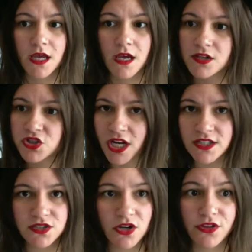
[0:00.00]

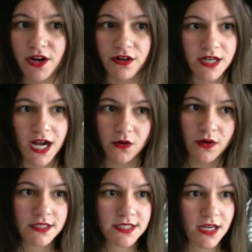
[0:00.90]
chances are they are not going
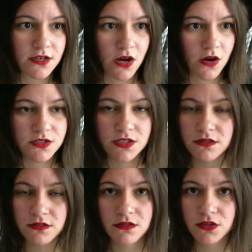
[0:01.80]
to say no
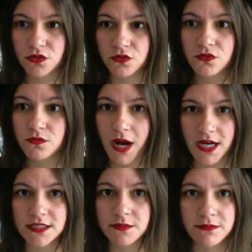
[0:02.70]
to you
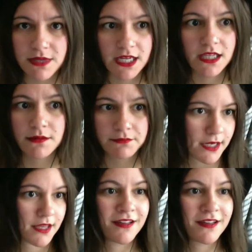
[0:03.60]
possibly making them money